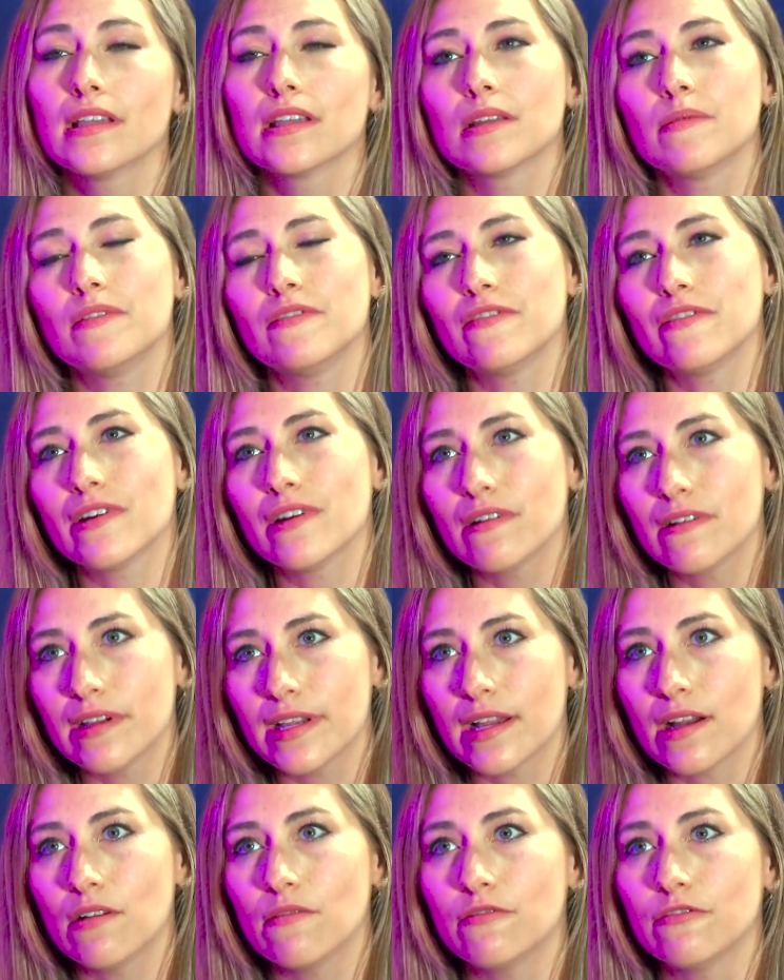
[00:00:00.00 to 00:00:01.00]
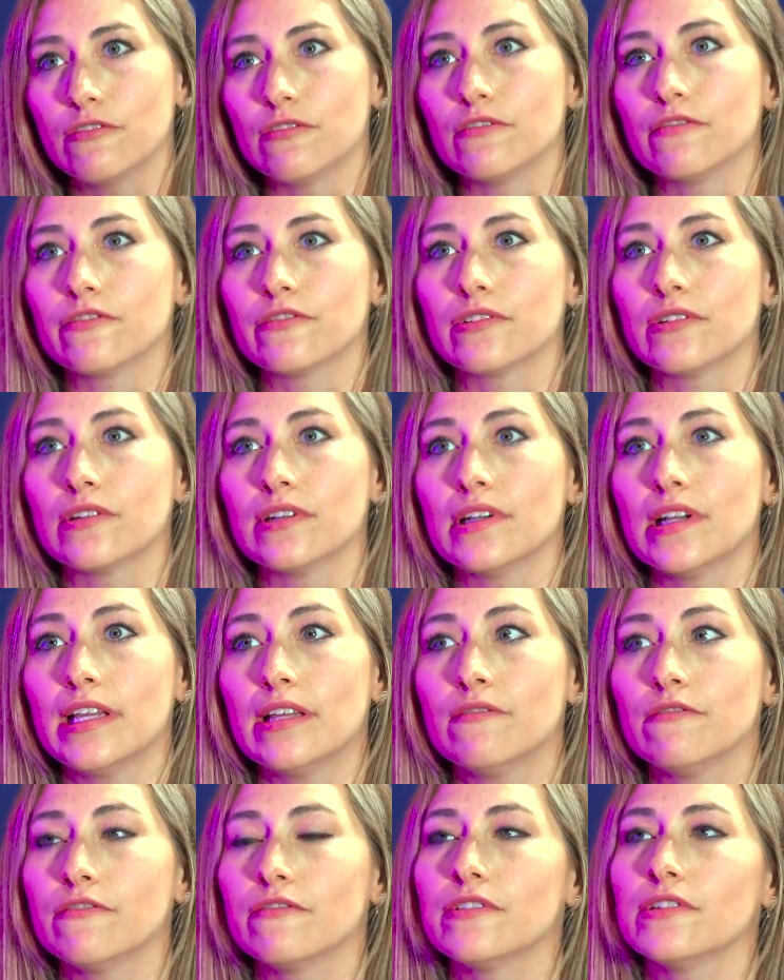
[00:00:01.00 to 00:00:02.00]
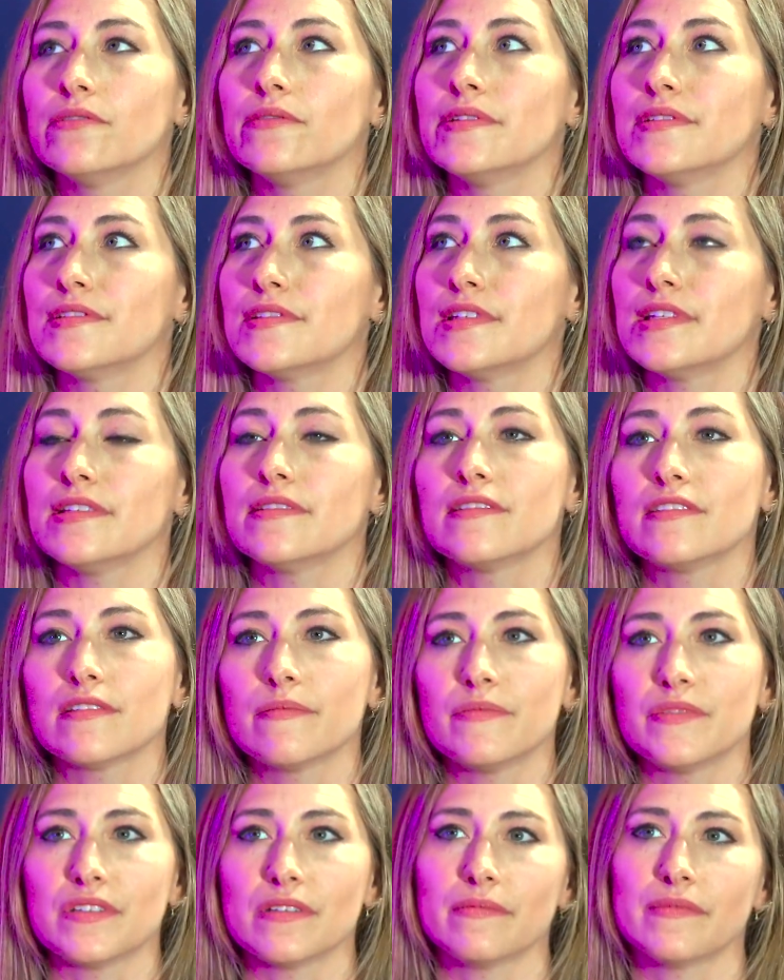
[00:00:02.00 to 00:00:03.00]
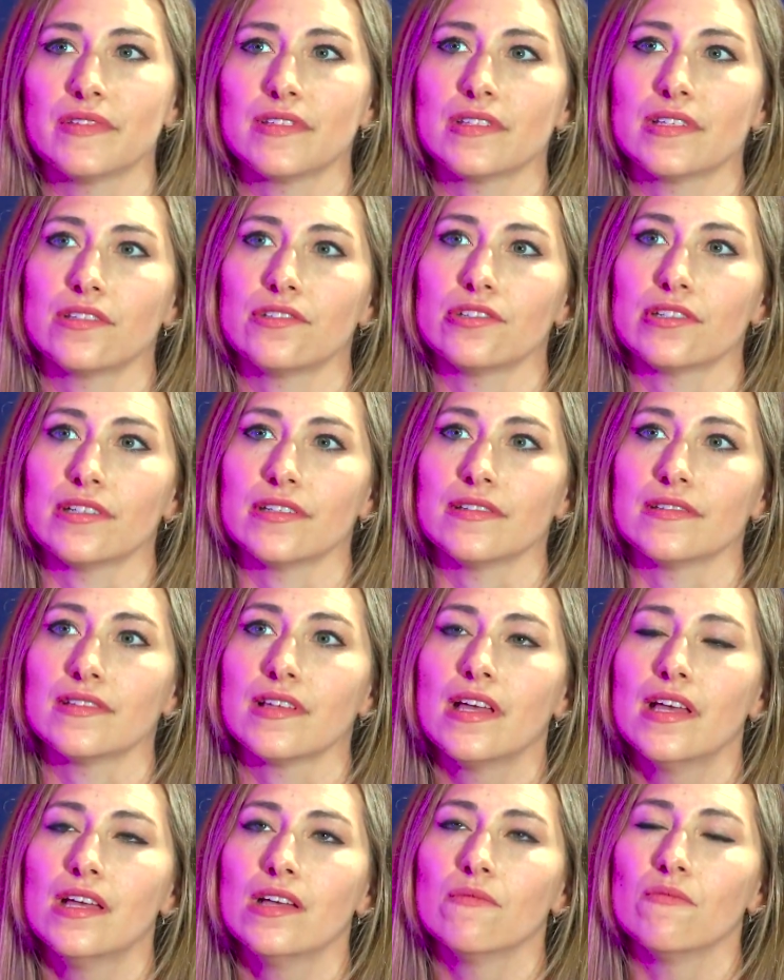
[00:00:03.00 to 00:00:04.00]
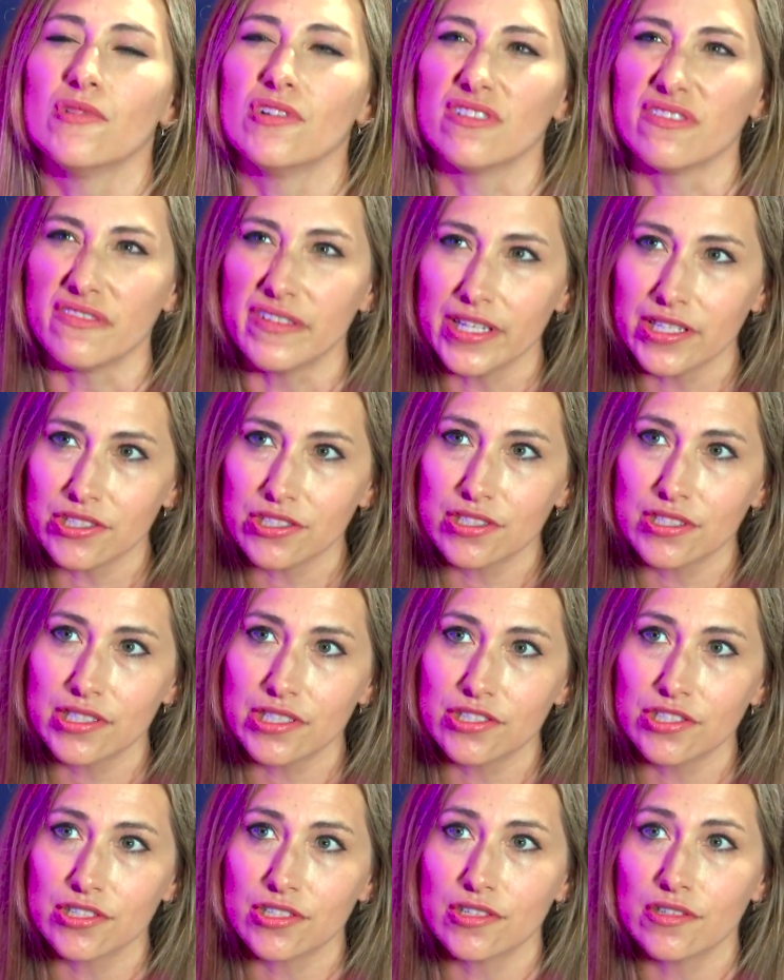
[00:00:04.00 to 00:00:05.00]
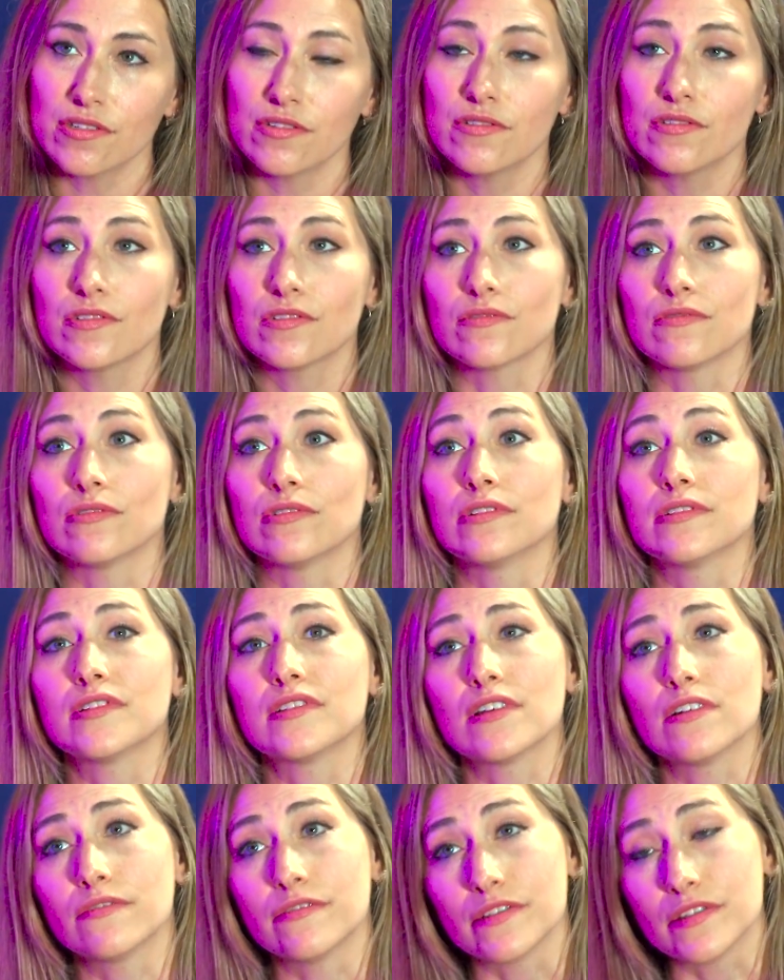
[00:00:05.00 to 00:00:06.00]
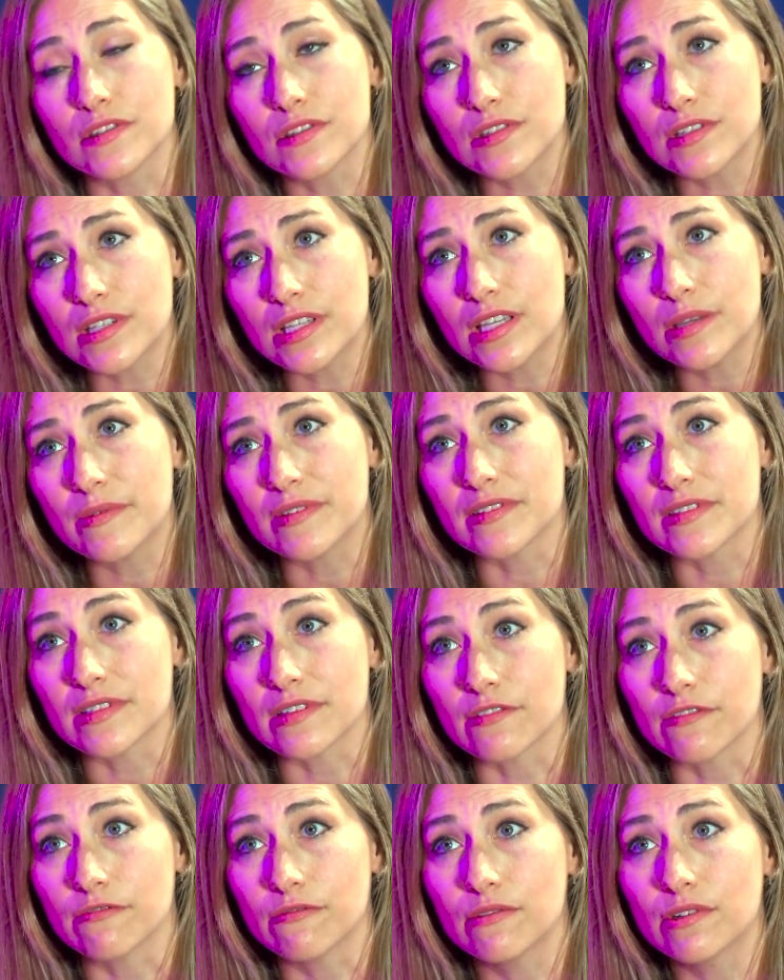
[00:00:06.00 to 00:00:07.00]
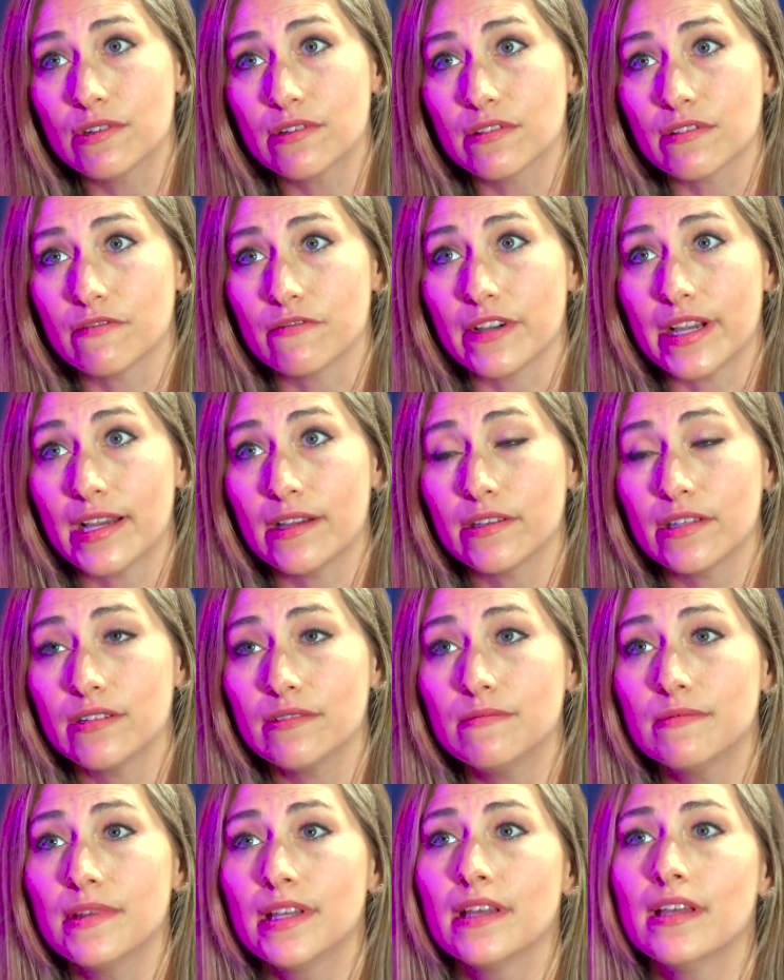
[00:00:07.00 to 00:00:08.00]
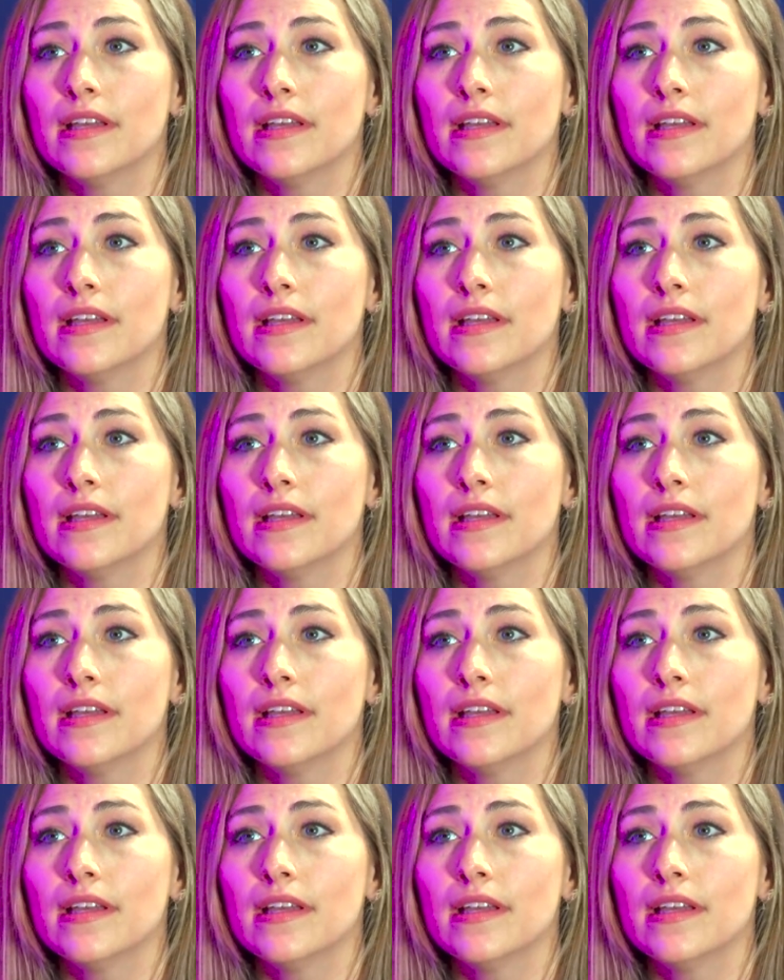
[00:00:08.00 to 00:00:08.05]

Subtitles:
It can be very helpful for influencing symptoms such as motivation issues or self-esteem and self-worth and value.